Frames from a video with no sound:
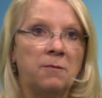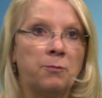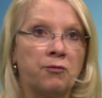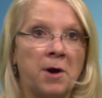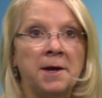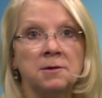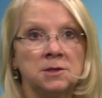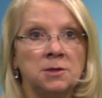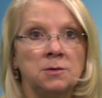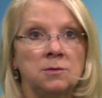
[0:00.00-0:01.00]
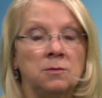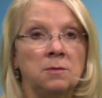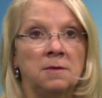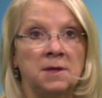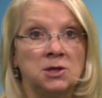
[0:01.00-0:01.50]
prior
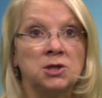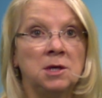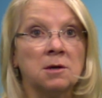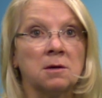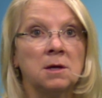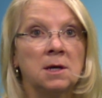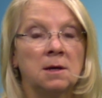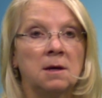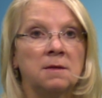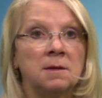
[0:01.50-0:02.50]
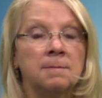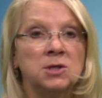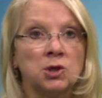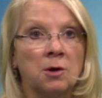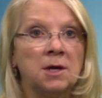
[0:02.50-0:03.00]
to this year, the
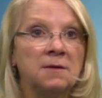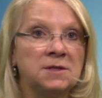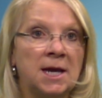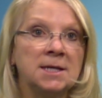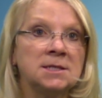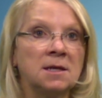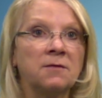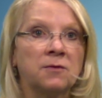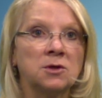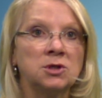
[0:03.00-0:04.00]
majority of testing for